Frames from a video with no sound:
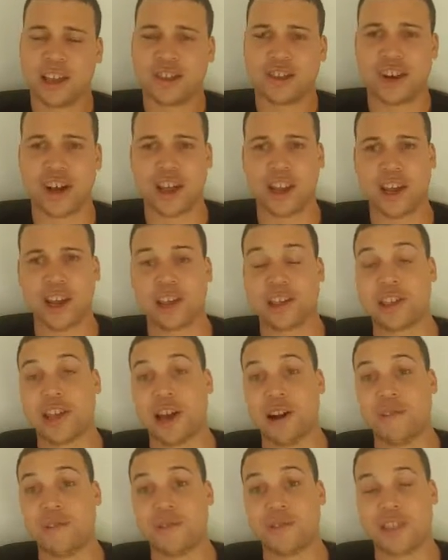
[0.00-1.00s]
Charli
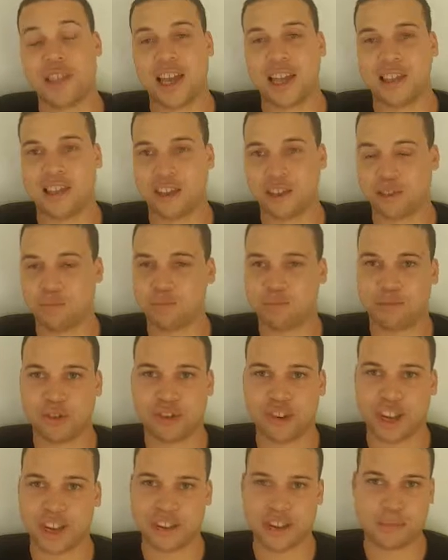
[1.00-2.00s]
herself says it's
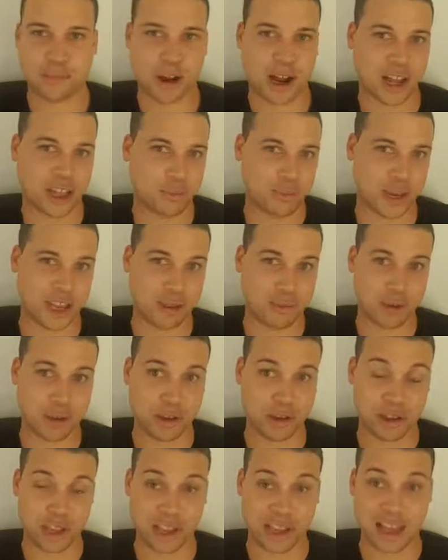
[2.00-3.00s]
shitty MySpace
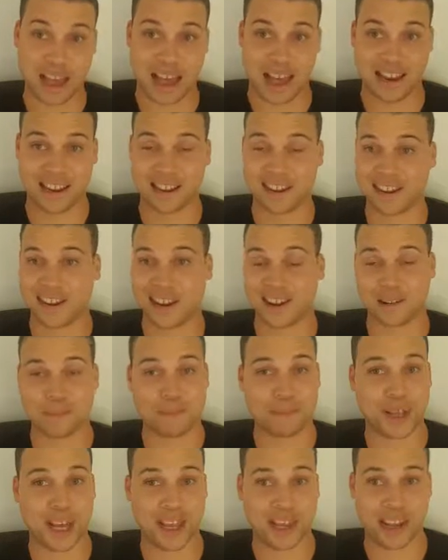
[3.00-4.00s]
music, and I
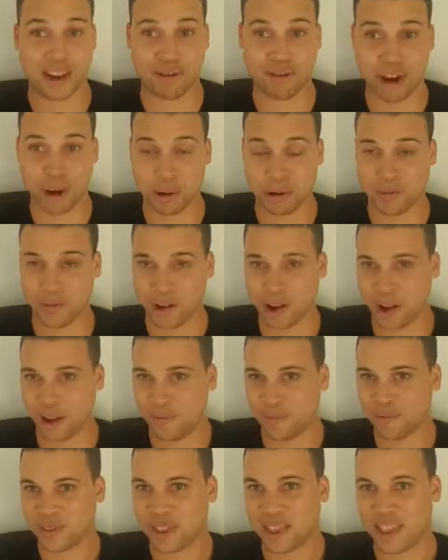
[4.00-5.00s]
completely agree with
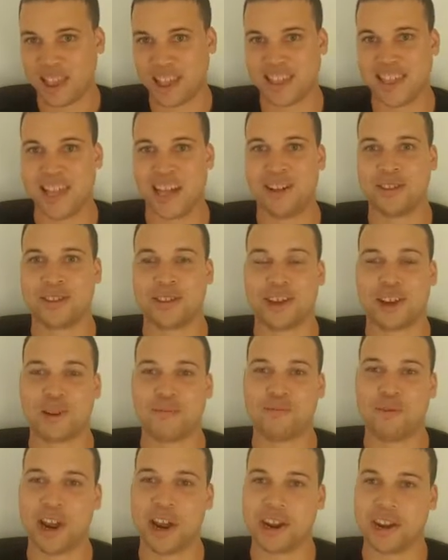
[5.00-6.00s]
her it sounds like
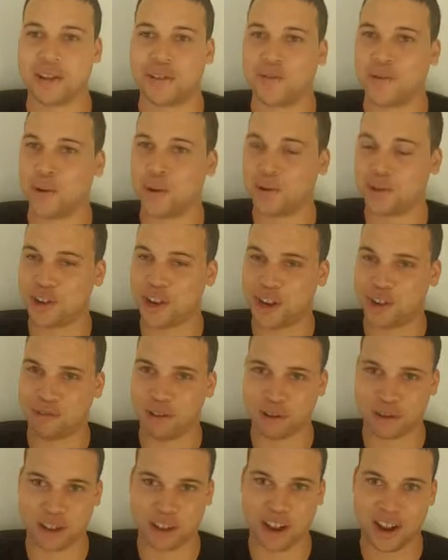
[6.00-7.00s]
I'm reading a 14 year
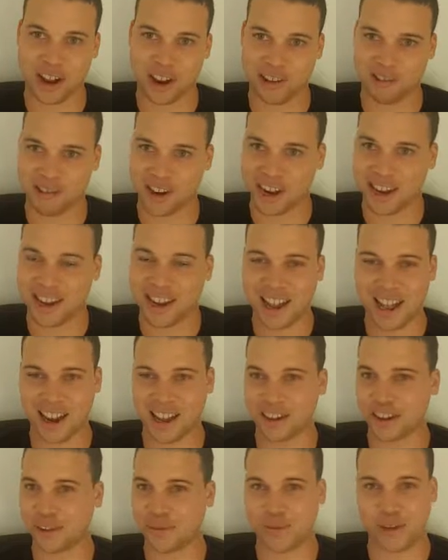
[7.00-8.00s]
old's diary, and
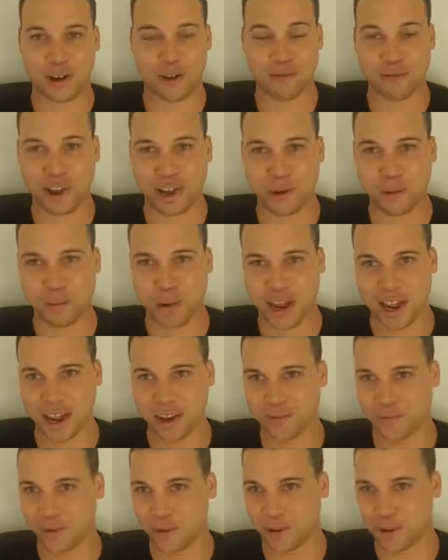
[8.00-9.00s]
it just felt really
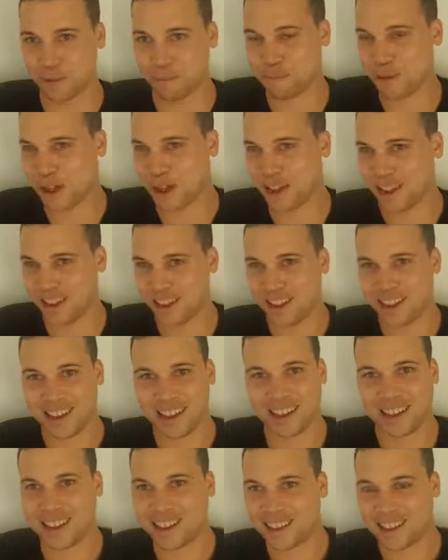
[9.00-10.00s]
weird for me,
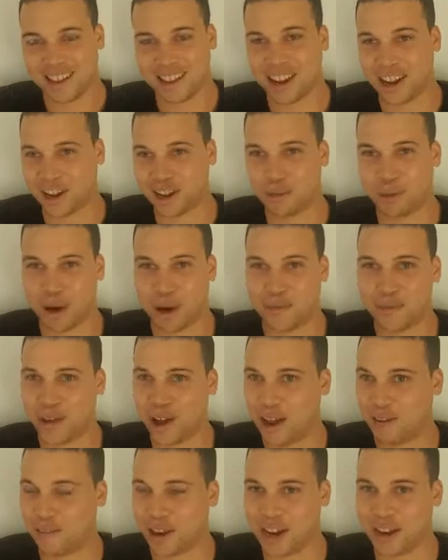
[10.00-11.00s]
like
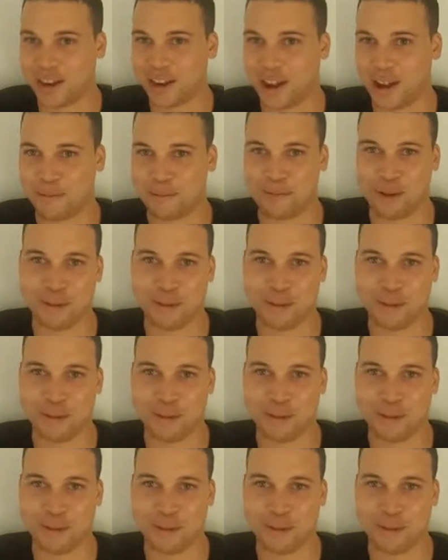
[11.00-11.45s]
25 at the time,